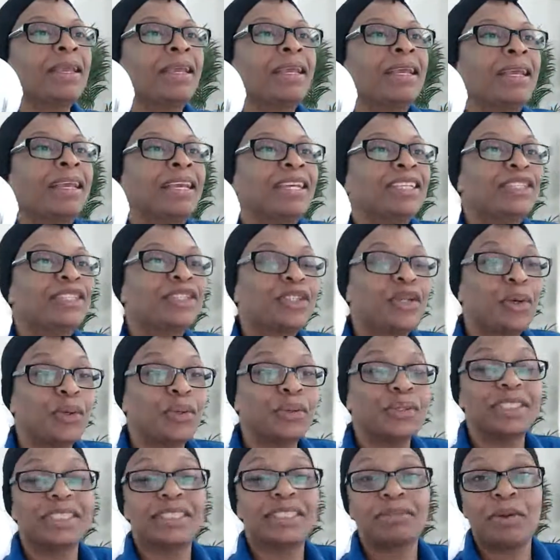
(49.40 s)
So,
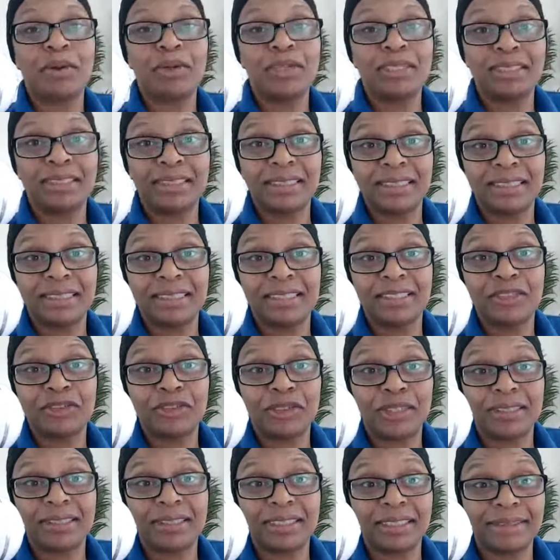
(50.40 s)
this morning is
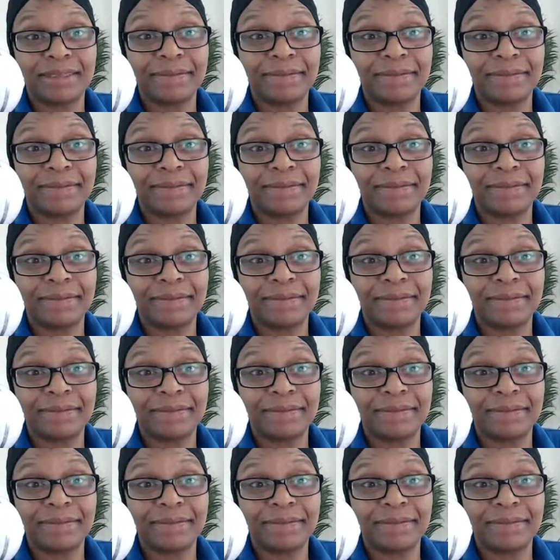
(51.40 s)
interesting